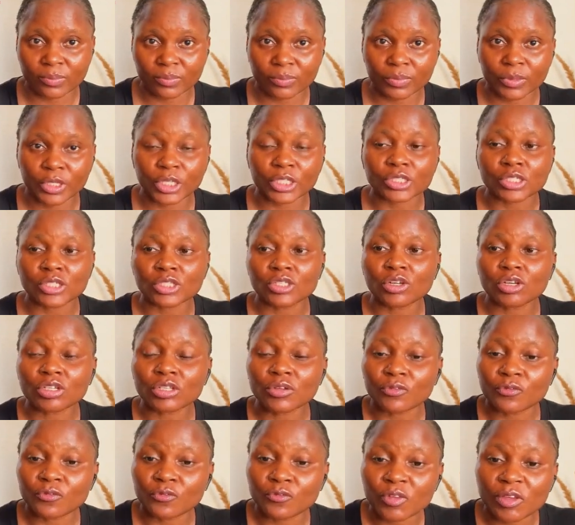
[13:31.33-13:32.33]
this is not a
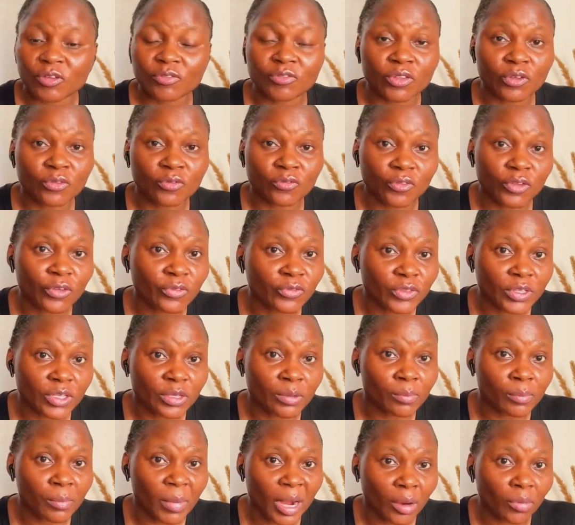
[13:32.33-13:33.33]

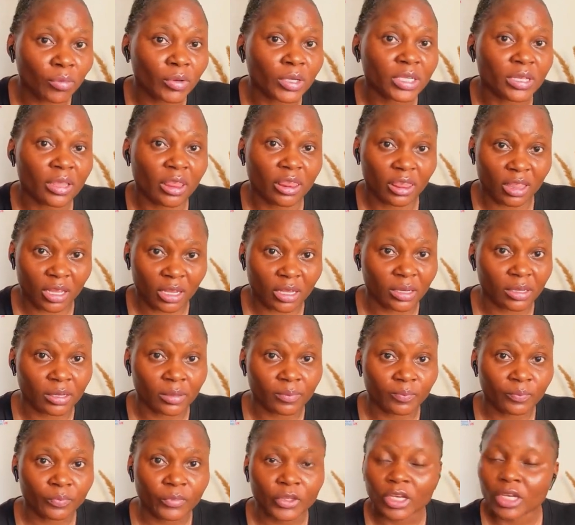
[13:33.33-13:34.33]
50-50 marriage thing
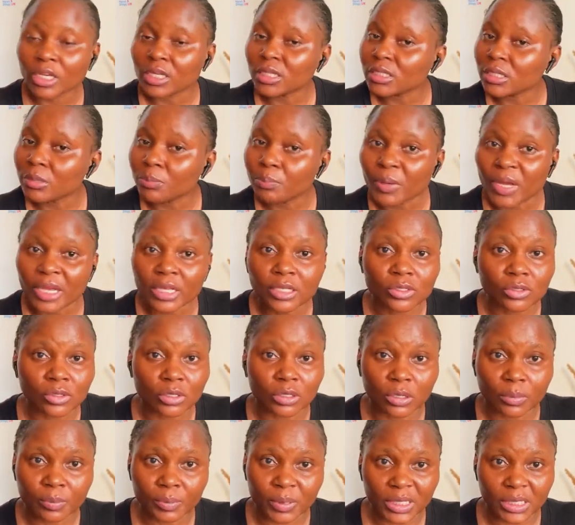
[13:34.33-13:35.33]
it depends on
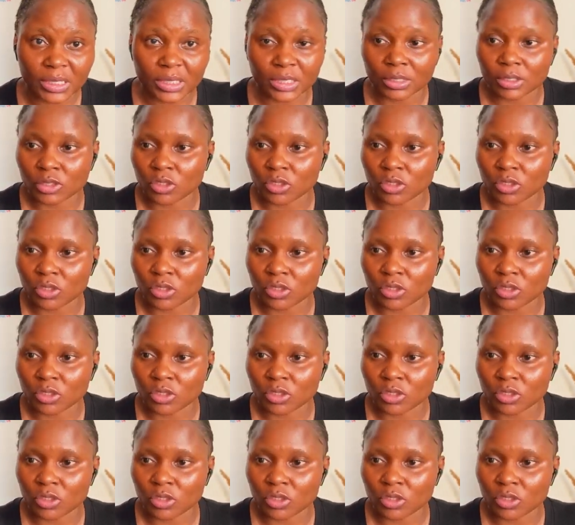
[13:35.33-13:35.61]
the person.